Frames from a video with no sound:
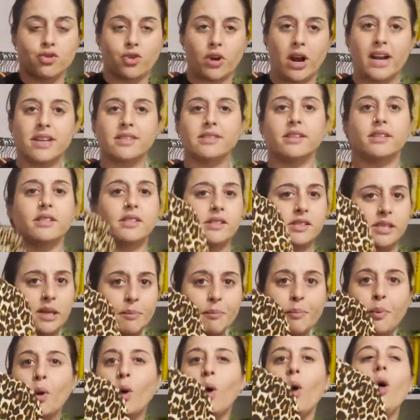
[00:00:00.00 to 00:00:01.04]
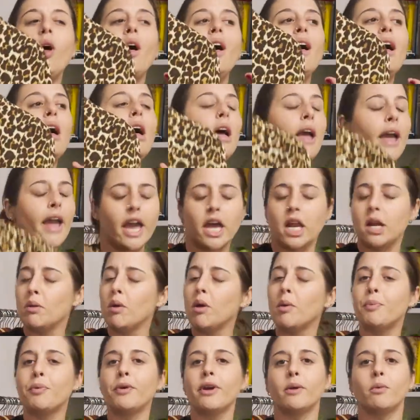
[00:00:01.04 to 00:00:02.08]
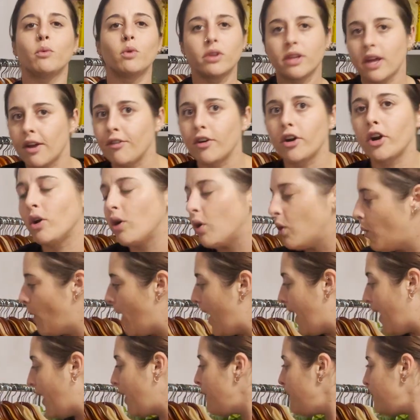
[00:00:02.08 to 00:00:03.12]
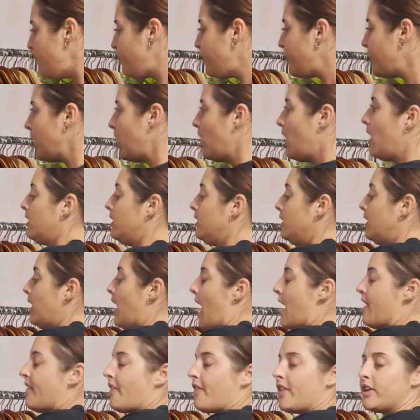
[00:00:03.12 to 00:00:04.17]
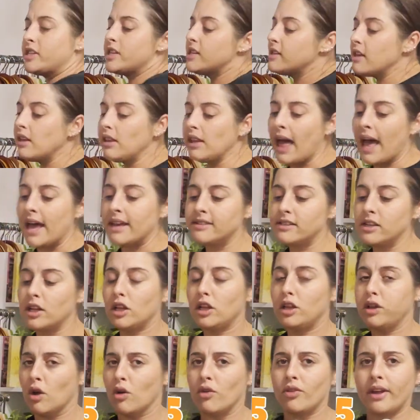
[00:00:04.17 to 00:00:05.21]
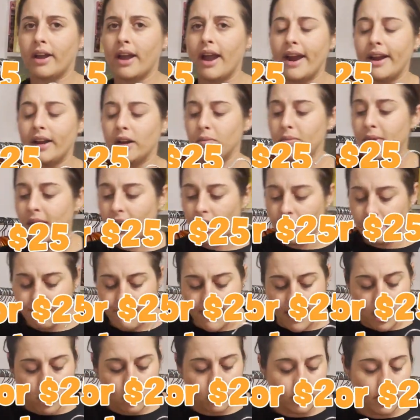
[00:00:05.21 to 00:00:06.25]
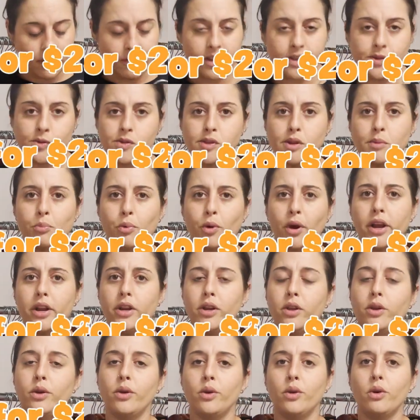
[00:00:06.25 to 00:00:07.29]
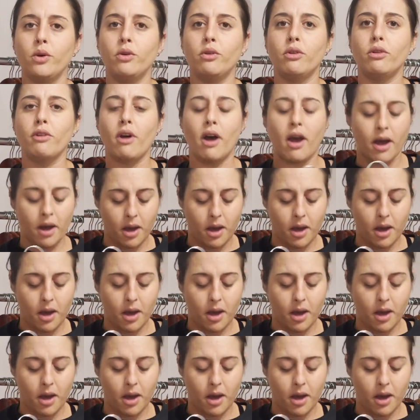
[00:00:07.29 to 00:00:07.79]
dress. It's simple. Animal print will never go away. And then this is the last clothing item that I found. And this was a brand new